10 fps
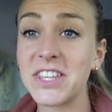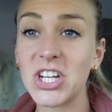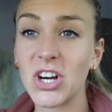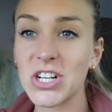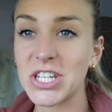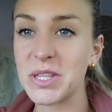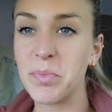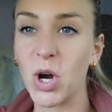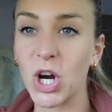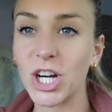The dogs at the
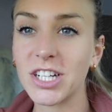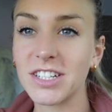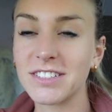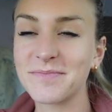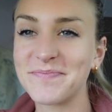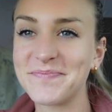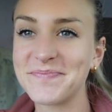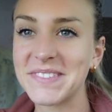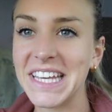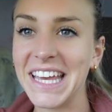park,
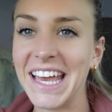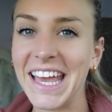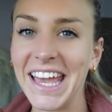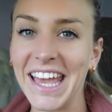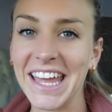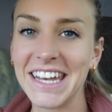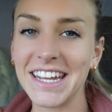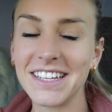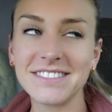and